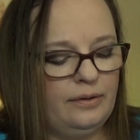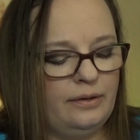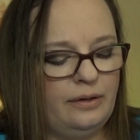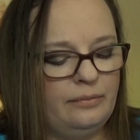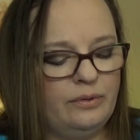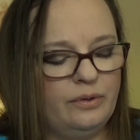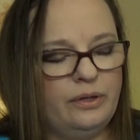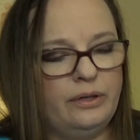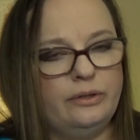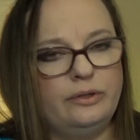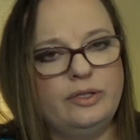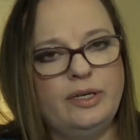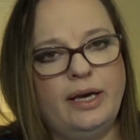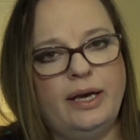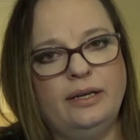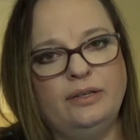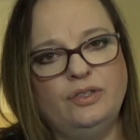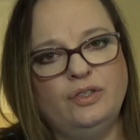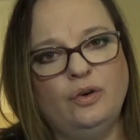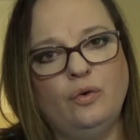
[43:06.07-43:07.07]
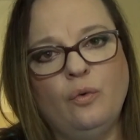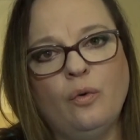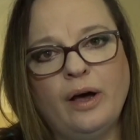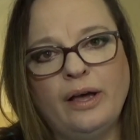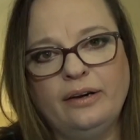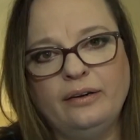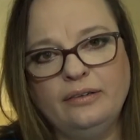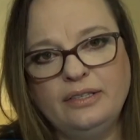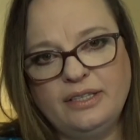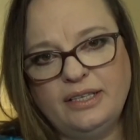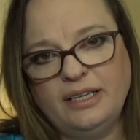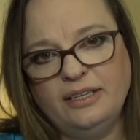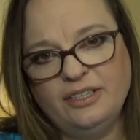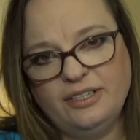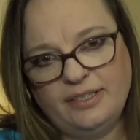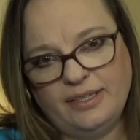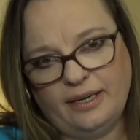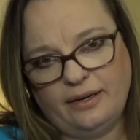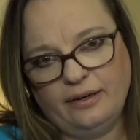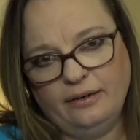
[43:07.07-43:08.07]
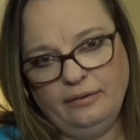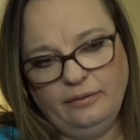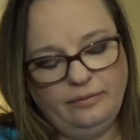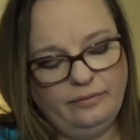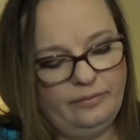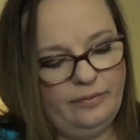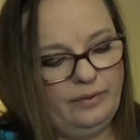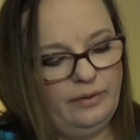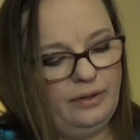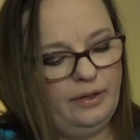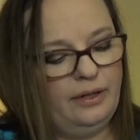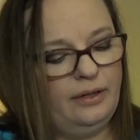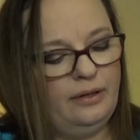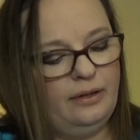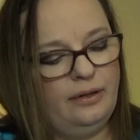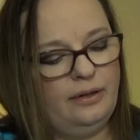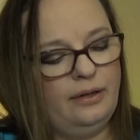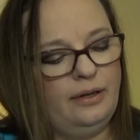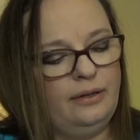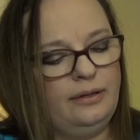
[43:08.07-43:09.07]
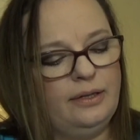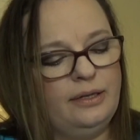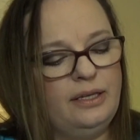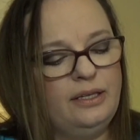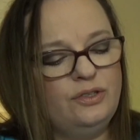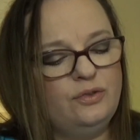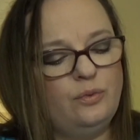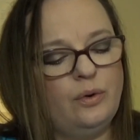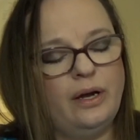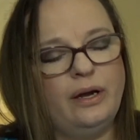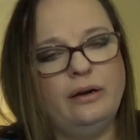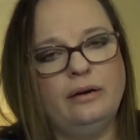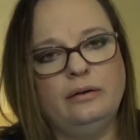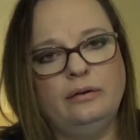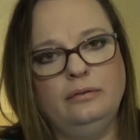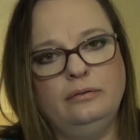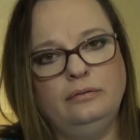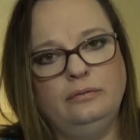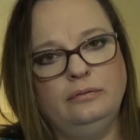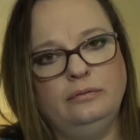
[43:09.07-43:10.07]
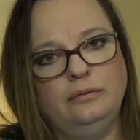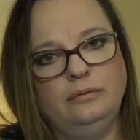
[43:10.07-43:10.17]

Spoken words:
and then I'm going to attach a wire to each sticker, and then each wire